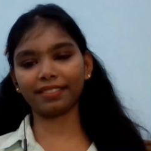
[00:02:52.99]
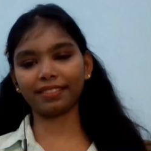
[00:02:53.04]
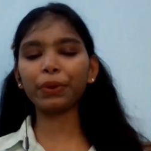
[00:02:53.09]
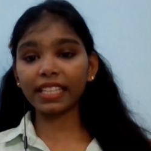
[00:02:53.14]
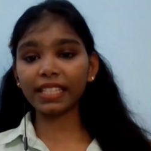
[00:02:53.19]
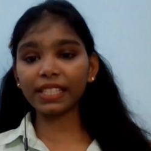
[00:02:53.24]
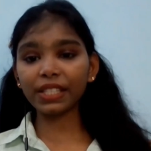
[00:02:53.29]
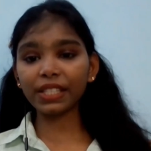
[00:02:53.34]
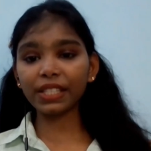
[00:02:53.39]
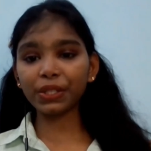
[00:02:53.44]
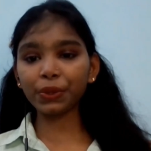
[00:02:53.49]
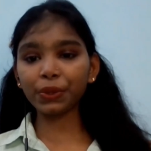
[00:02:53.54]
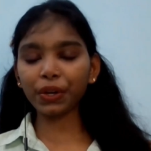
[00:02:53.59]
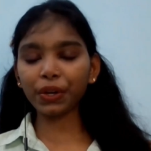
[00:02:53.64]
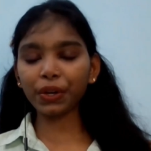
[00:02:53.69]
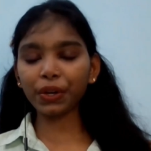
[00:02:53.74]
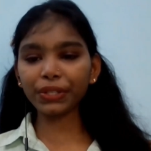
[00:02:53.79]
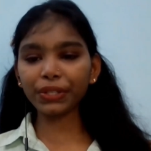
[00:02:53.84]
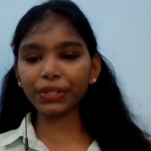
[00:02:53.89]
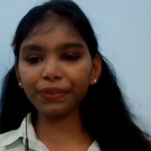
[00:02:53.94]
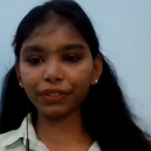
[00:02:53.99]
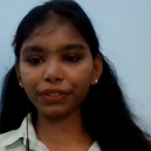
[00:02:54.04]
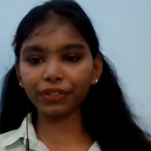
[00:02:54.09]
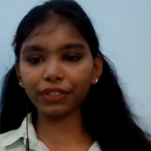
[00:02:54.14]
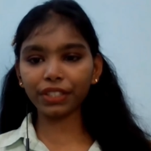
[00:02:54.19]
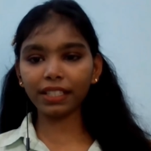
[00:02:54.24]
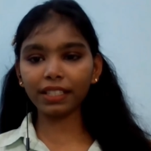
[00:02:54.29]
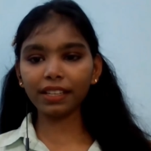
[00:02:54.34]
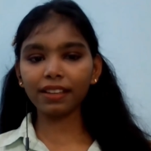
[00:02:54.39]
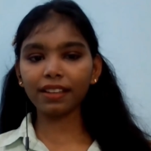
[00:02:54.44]
Since two thousand
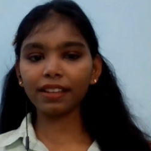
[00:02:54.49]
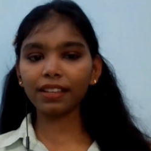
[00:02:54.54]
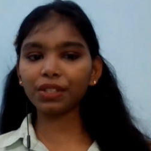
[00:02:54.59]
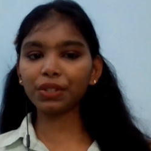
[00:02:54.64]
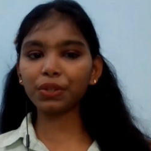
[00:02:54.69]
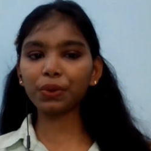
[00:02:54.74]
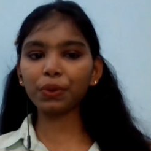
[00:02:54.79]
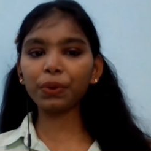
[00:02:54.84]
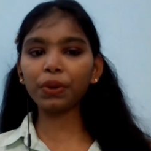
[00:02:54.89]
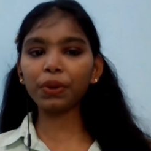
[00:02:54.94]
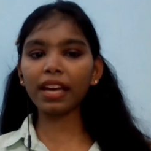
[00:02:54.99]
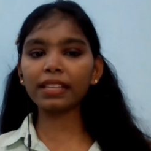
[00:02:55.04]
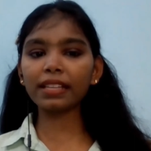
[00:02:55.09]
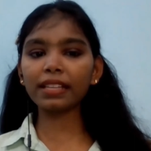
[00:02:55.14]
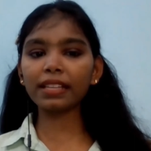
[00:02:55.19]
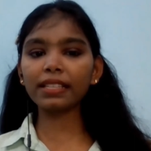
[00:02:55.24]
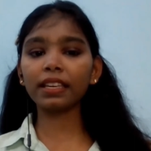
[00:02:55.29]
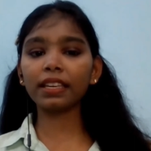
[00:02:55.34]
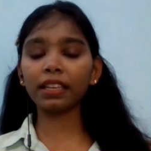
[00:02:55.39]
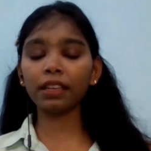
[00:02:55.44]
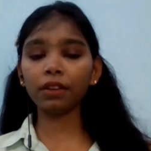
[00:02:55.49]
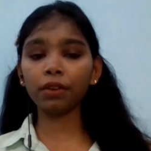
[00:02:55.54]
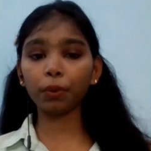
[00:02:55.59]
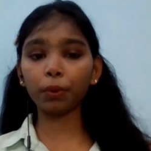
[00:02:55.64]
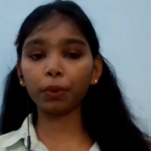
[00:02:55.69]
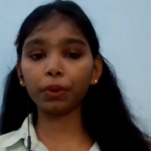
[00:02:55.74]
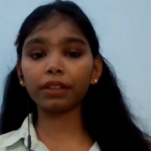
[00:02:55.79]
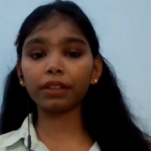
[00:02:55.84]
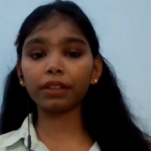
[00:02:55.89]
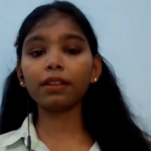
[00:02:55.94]
fifteen, his role as a
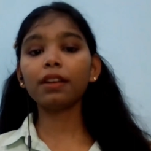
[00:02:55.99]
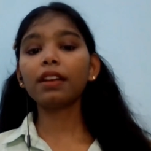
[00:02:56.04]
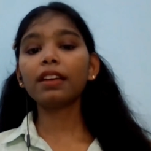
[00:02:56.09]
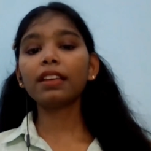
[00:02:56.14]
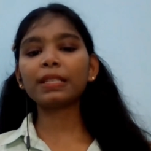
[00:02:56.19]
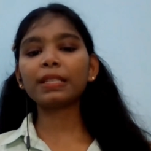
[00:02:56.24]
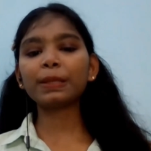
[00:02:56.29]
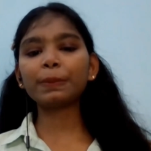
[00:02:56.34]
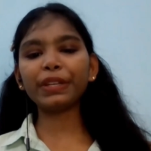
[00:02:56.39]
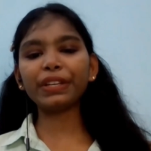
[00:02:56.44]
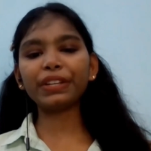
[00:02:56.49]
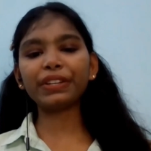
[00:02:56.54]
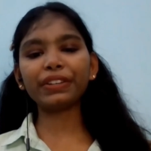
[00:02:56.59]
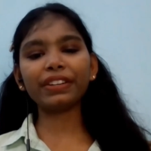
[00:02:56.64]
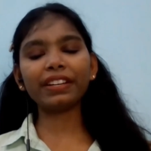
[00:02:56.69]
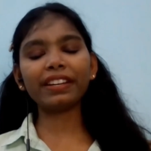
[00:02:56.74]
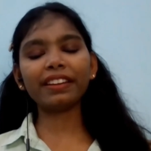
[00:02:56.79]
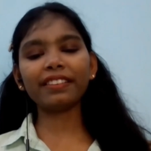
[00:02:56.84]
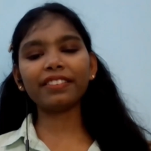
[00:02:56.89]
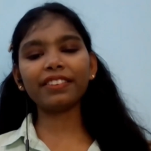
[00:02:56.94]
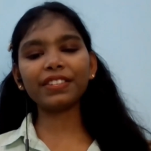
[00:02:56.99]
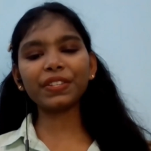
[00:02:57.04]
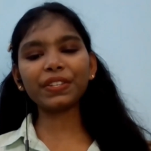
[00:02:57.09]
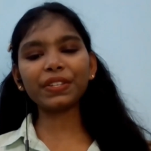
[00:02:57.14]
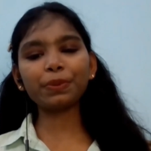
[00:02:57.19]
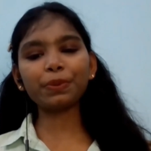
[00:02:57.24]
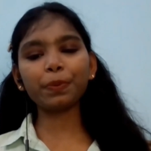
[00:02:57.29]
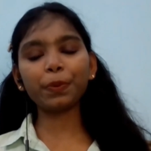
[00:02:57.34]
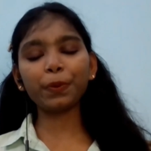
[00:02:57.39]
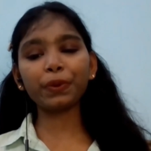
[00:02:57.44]
keynote speaker
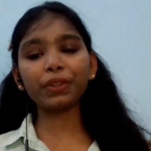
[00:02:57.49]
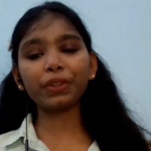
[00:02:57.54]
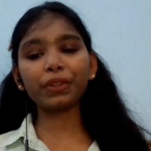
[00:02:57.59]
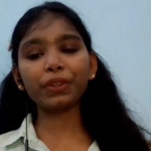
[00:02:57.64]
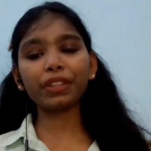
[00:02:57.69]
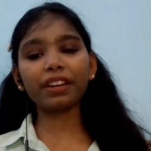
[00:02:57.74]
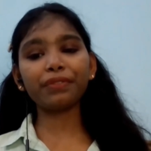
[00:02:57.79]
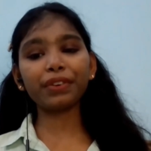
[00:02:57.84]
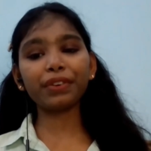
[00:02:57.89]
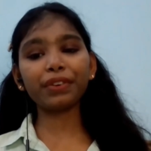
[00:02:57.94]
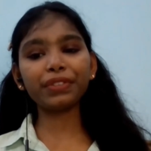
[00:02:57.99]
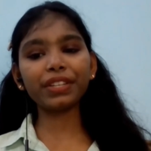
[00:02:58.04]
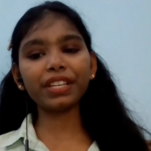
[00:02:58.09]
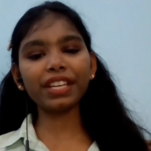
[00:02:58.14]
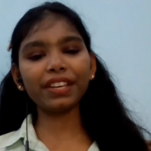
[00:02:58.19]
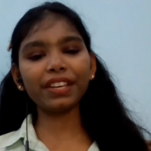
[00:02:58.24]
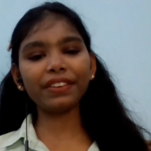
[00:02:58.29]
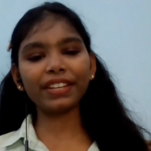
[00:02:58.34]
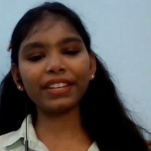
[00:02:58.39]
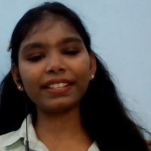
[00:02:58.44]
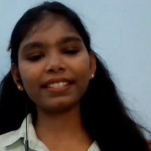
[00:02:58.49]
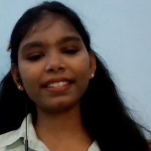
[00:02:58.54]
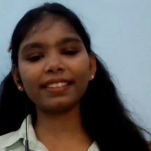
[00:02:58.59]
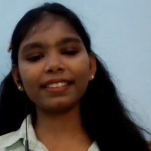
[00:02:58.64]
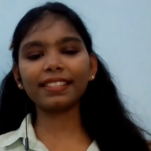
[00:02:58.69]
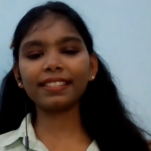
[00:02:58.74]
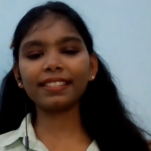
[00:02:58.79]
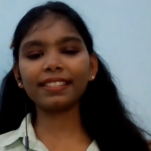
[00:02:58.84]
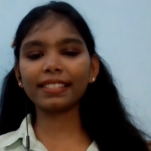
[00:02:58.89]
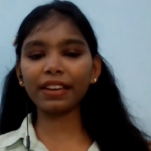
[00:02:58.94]
enriches more than fifty events
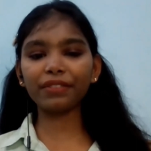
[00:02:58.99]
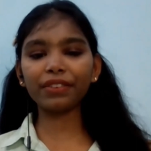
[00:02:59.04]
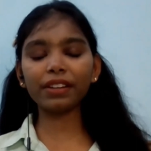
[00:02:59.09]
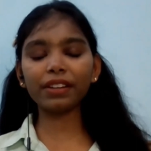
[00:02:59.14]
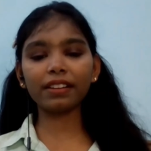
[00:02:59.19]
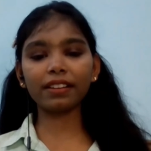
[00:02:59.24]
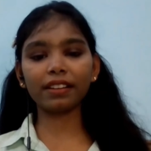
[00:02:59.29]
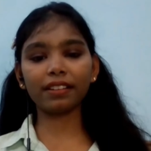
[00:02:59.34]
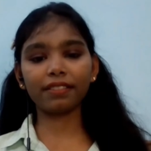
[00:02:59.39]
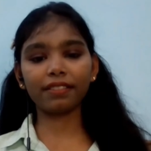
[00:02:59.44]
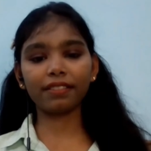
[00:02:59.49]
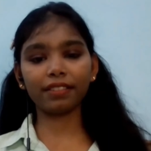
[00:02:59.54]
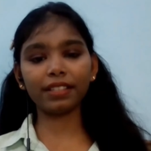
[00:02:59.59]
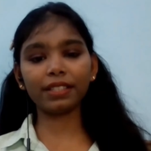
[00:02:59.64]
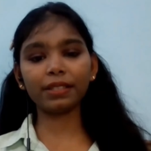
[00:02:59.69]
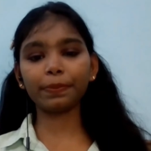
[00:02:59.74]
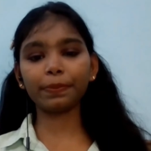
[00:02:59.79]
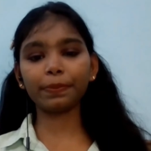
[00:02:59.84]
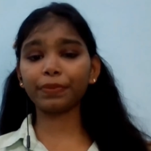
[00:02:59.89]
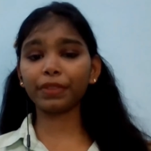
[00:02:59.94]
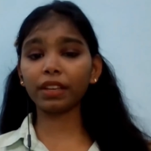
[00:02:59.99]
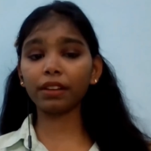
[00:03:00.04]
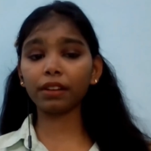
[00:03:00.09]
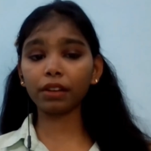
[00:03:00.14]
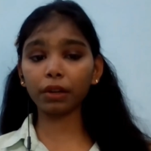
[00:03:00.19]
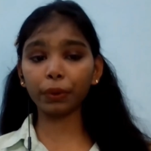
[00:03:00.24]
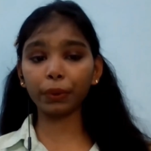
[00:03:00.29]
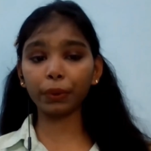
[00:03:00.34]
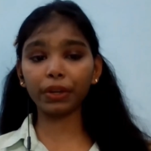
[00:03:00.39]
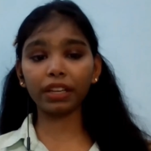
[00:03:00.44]
in several countries,
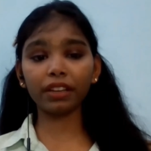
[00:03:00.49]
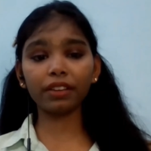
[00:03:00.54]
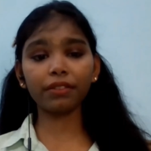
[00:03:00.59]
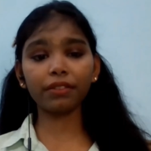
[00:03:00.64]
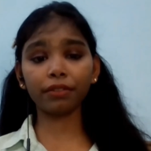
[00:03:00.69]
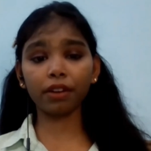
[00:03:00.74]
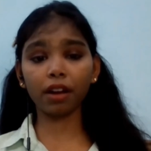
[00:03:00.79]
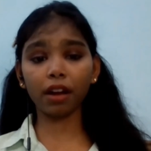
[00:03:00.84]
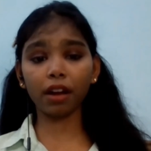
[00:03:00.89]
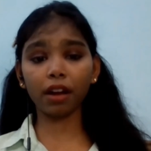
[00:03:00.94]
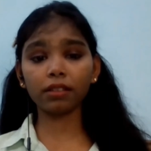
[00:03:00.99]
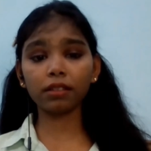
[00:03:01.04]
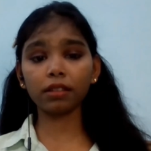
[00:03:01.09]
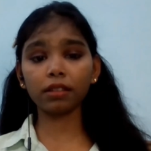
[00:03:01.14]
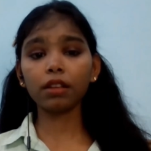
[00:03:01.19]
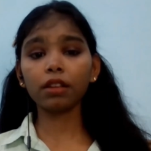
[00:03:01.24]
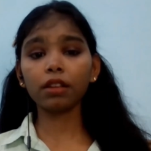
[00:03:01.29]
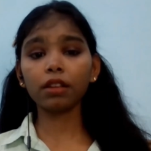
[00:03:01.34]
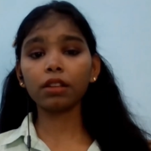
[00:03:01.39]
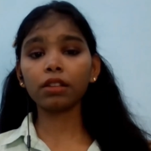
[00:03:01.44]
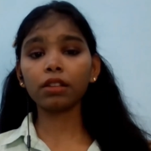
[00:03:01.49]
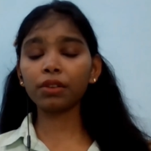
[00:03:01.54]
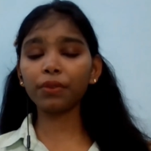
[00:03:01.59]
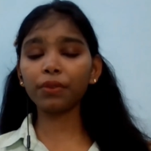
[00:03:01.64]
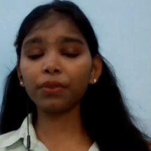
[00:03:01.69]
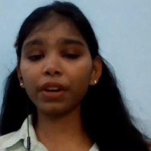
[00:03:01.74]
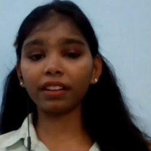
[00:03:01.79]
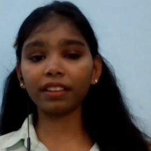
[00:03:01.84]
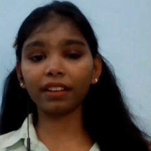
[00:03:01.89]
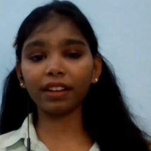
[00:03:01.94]
including France,
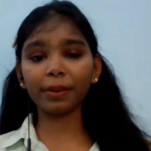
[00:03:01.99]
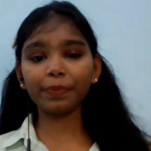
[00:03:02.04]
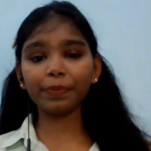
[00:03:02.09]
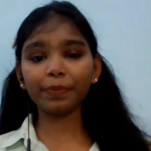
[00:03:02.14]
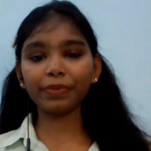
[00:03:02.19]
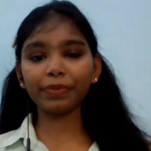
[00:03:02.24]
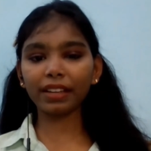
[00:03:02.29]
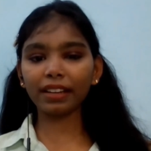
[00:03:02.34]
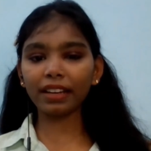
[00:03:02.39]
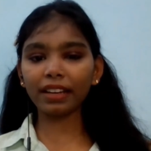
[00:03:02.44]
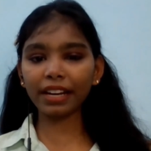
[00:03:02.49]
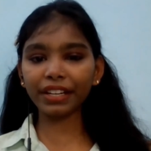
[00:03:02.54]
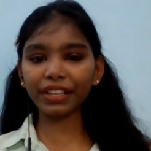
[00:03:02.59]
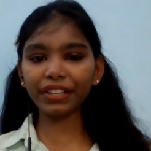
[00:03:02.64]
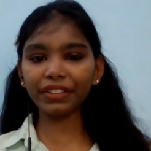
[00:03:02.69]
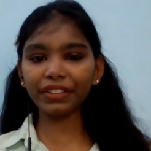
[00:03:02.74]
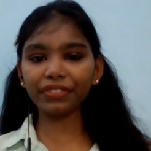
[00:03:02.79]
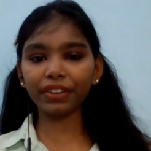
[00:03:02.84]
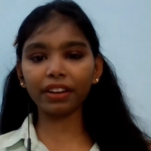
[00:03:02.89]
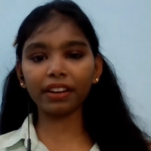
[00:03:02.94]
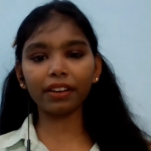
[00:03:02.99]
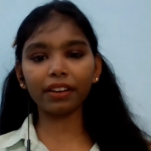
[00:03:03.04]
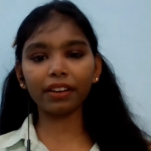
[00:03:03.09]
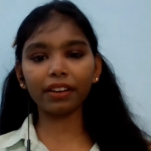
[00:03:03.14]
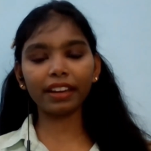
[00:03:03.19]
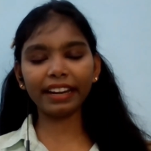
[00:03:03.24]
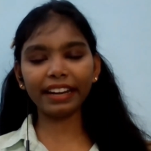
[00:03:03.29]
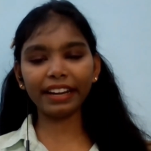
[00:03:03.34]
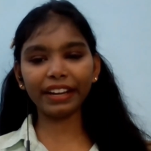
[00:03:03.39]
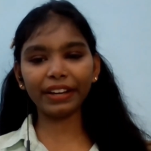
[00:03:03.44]
Slovakia, Latvia,
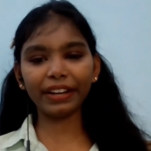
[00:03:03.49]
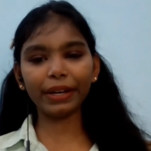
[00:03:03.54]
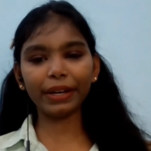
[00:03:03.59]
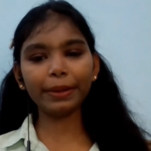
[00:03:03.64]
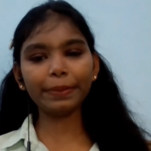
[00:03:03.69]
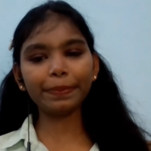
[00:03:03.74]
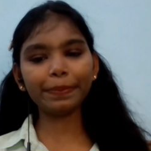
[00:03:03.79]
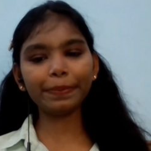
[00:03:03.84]
India,